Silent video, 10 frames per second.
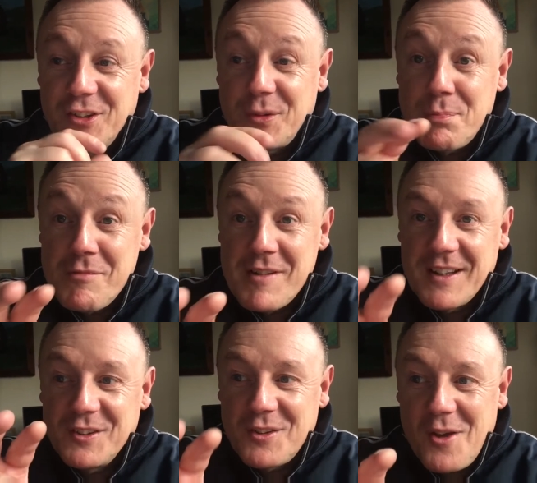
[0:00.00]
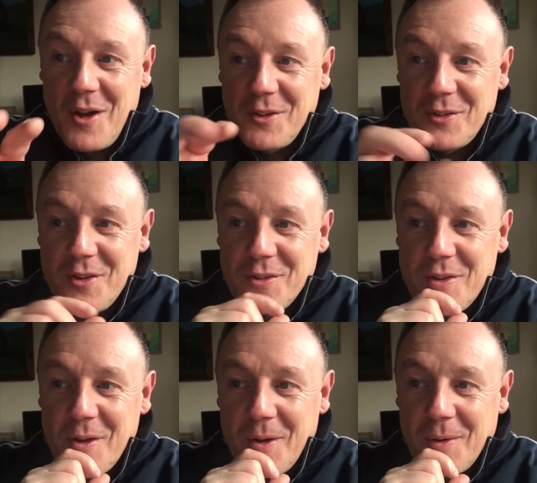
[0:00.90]
spring starts to
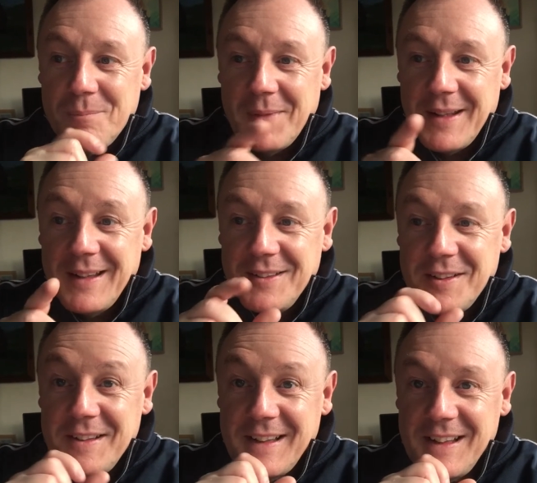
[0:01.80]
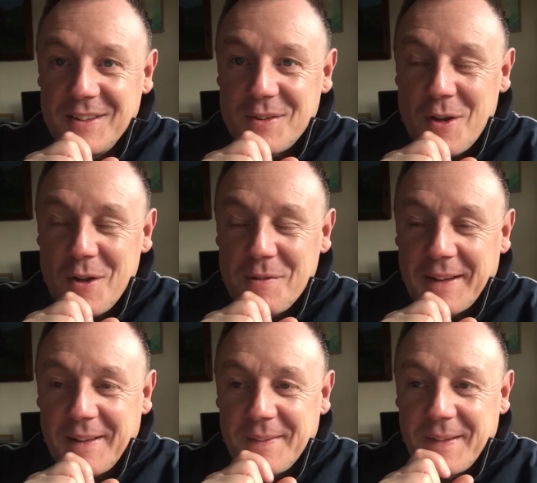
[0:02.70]
stir. It is indeed
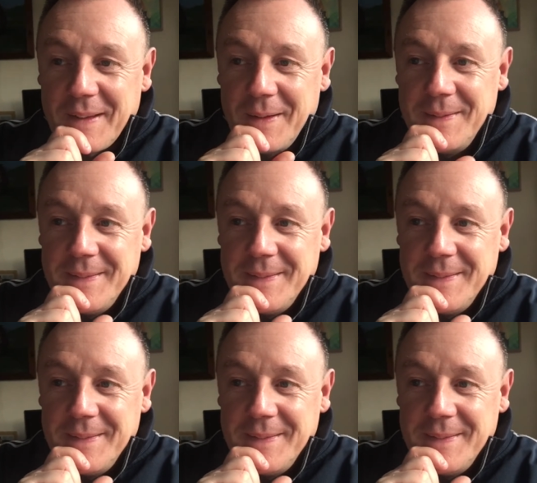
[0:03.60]
stirring out there.